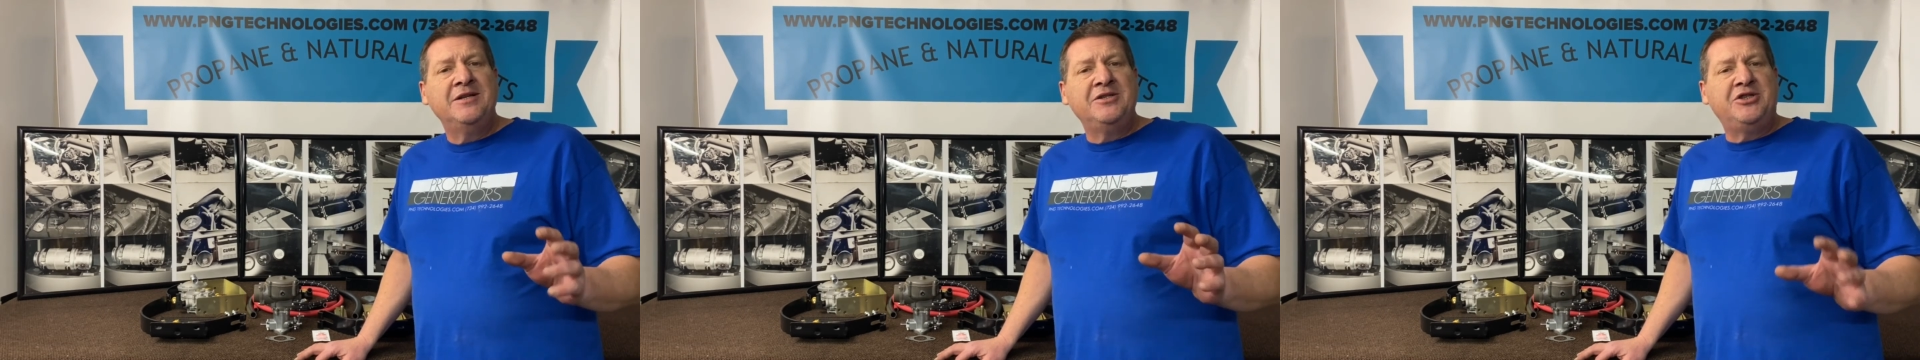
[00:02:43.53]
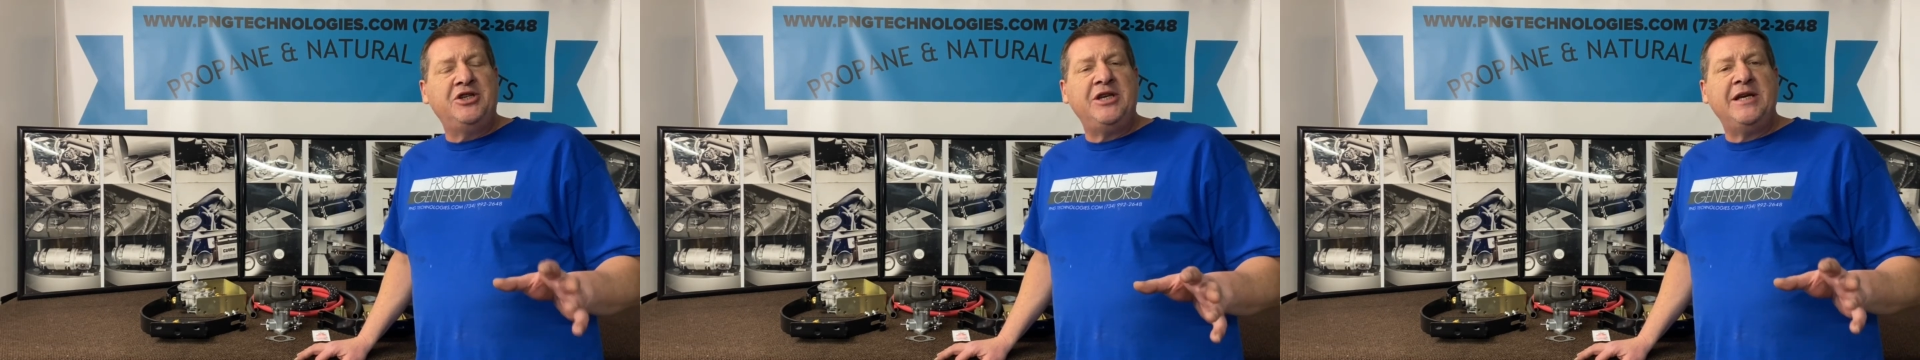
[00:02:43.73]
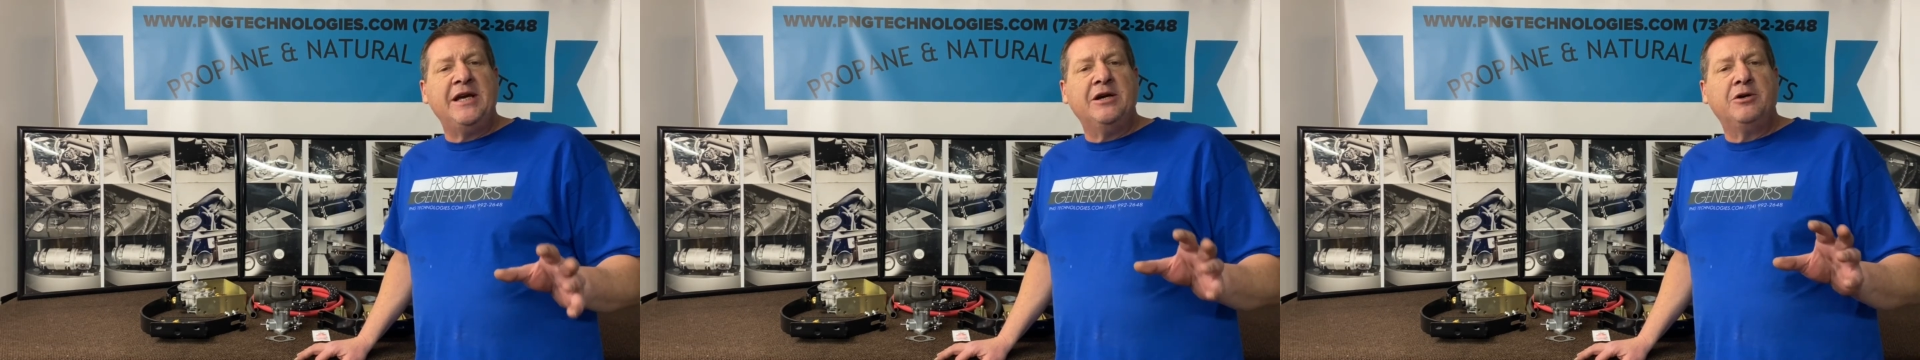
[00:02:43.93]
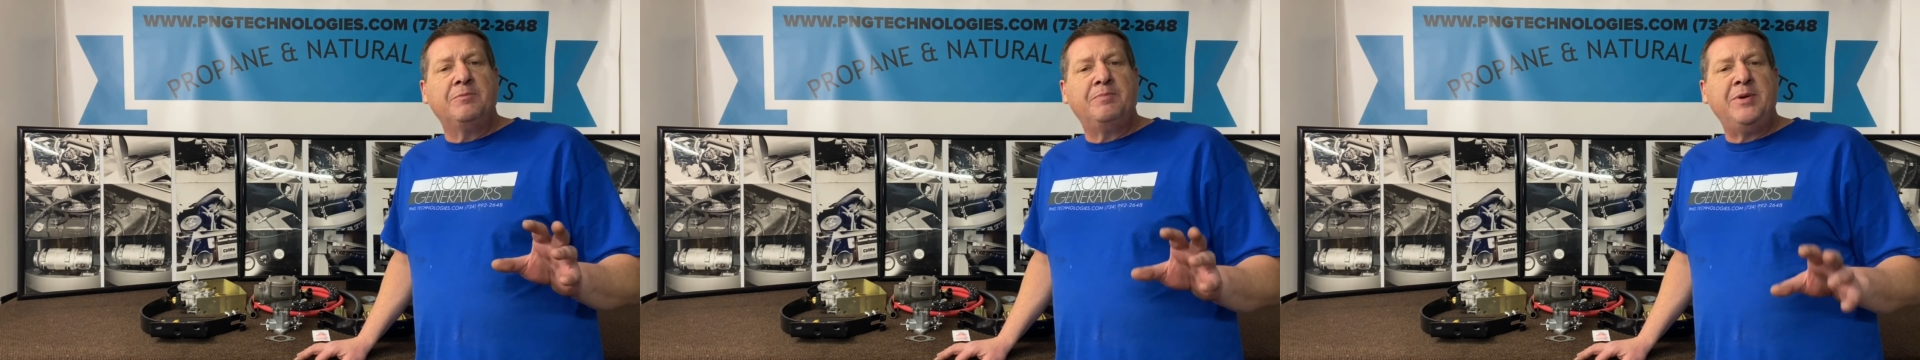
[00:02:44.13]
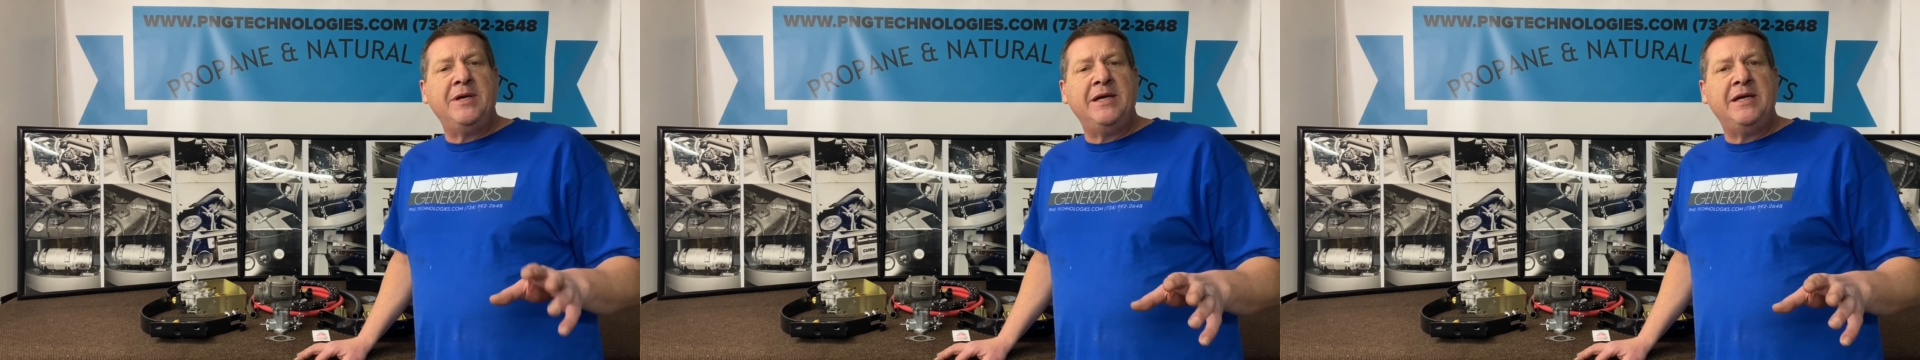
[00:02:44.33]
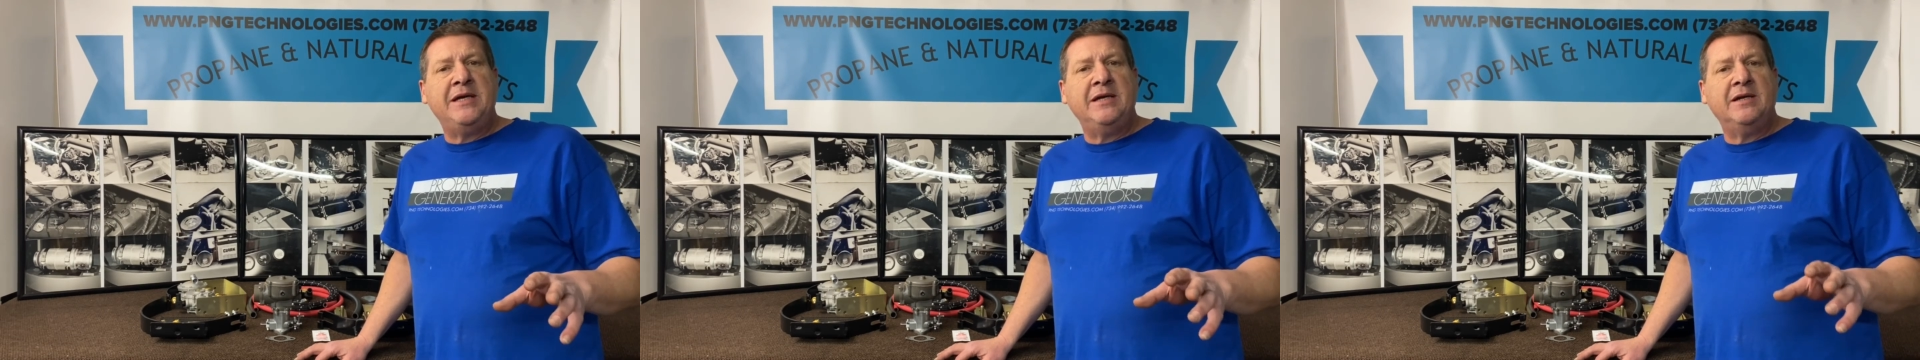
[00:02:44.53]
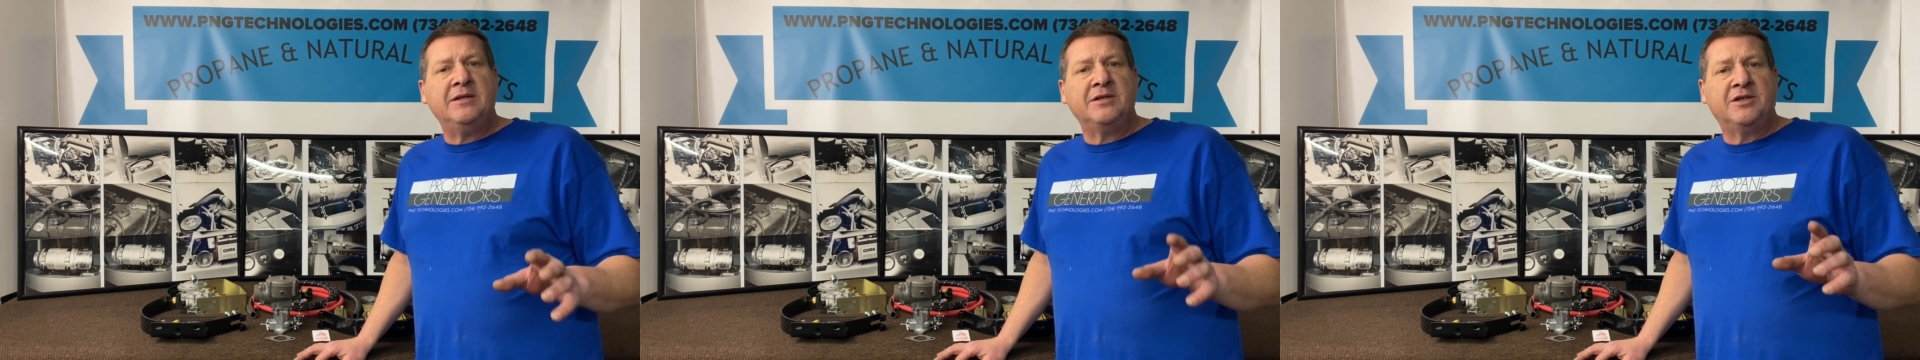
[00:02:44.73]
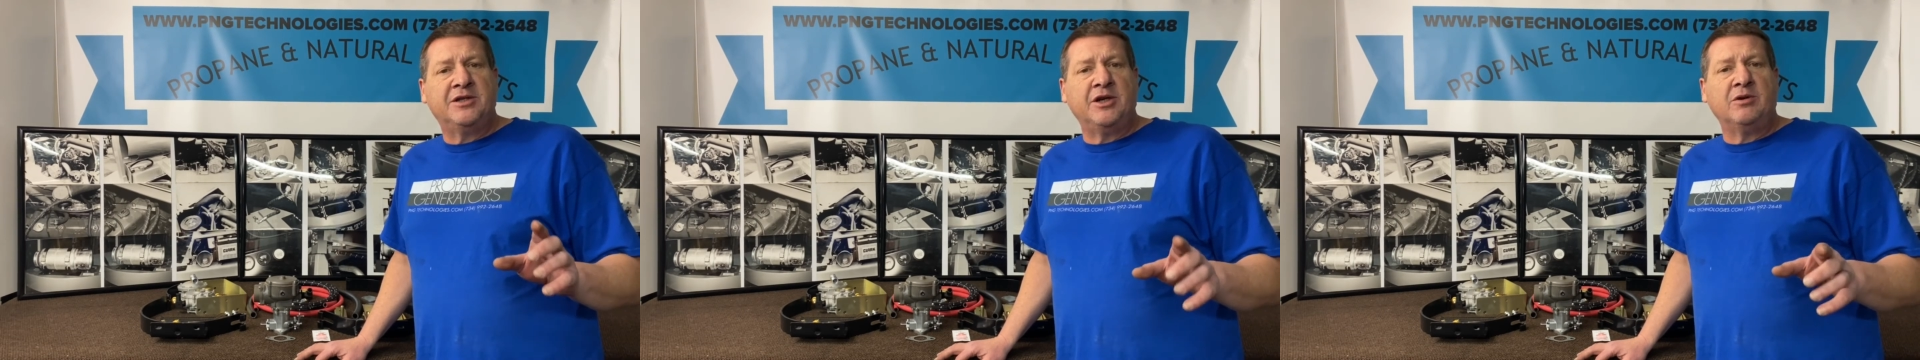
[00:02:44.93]

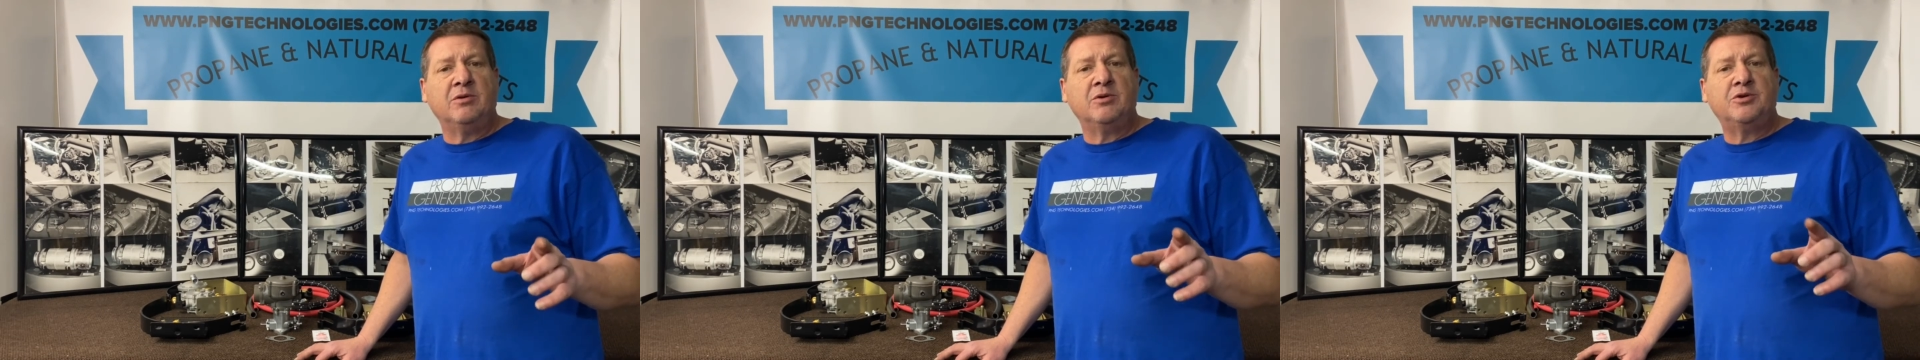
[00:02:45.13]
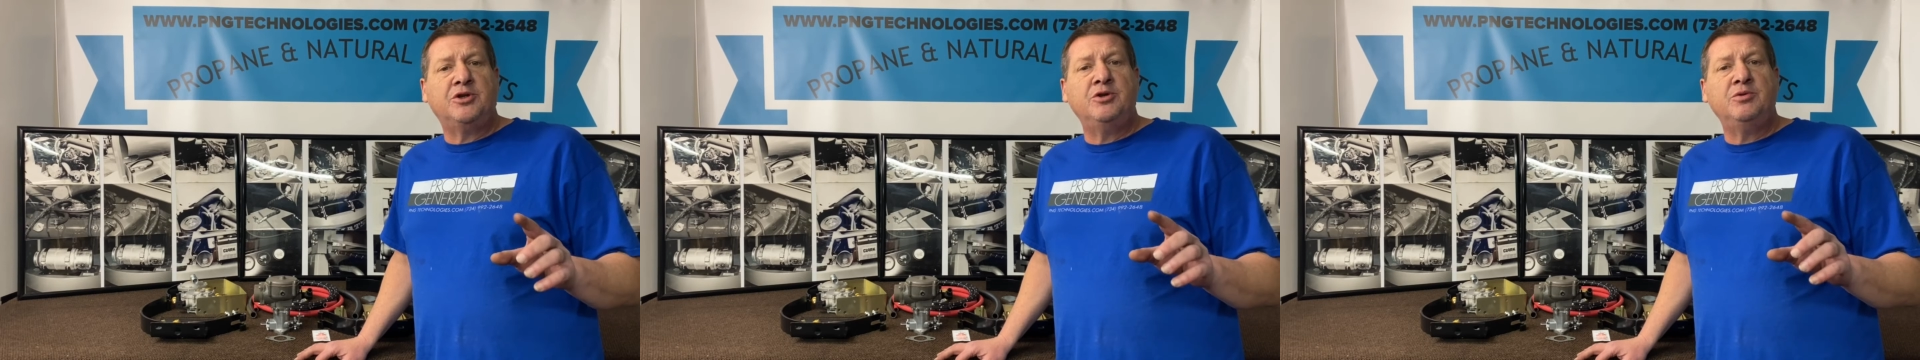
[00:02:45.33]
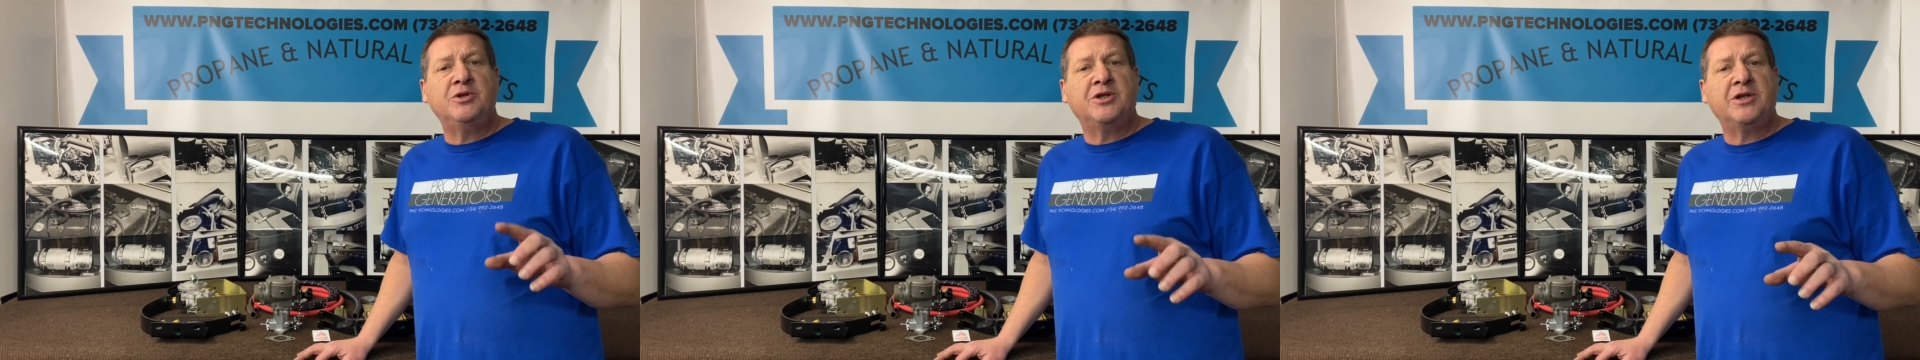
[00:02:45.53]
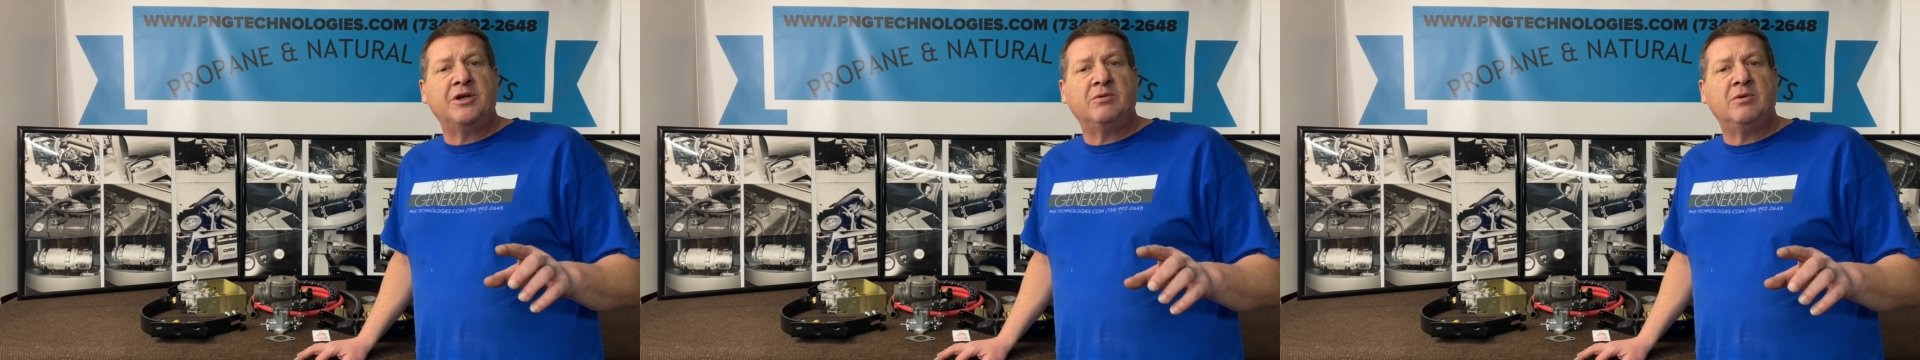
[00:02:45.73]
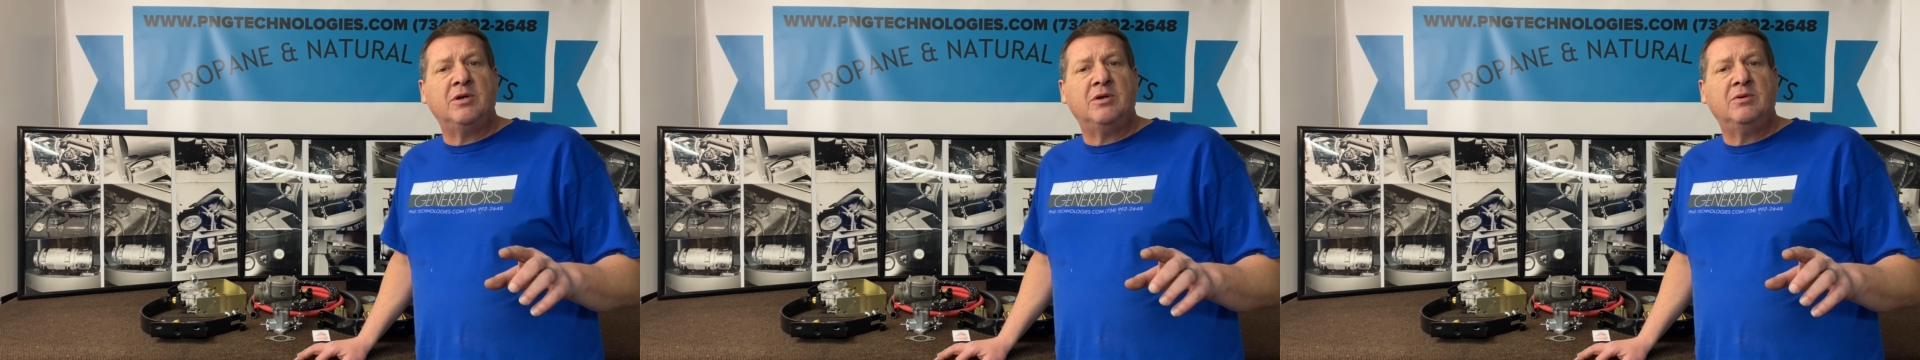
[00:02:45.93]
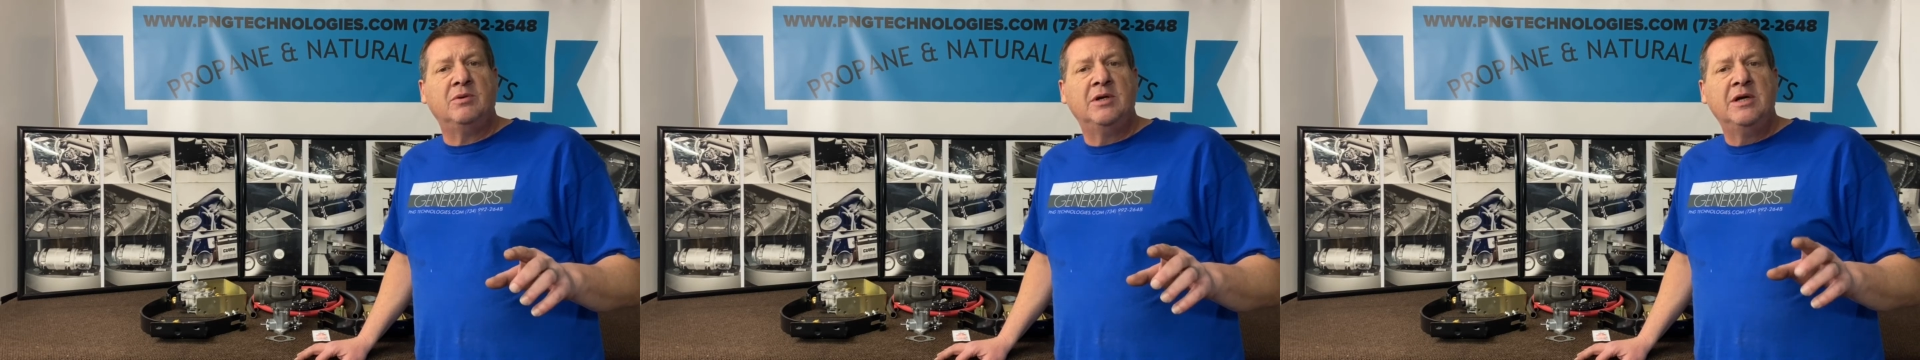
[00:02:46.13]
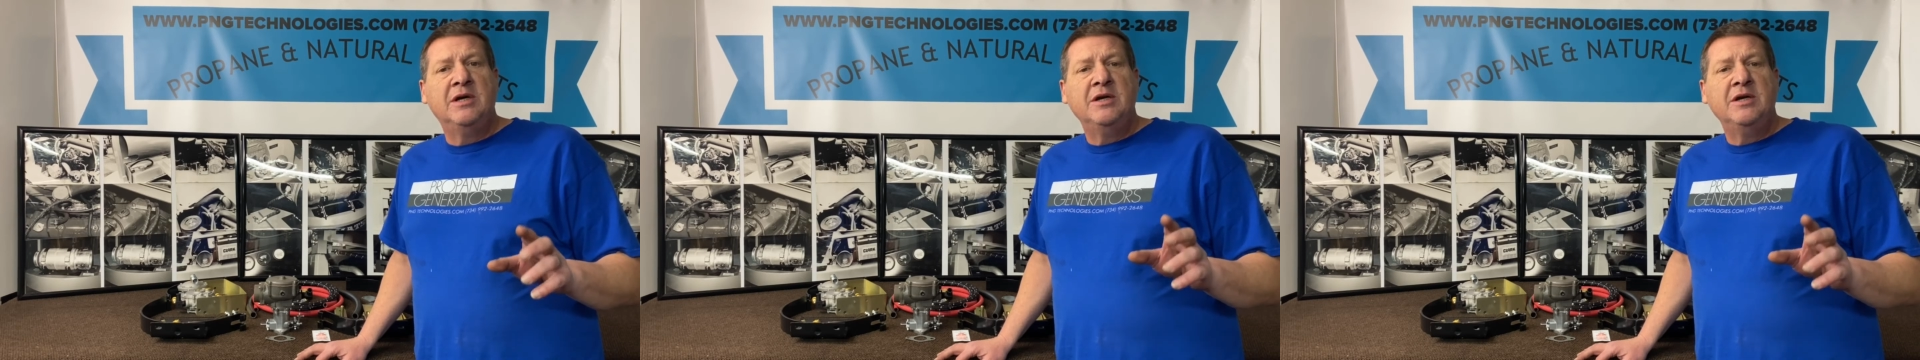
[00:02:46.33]
GLP-020,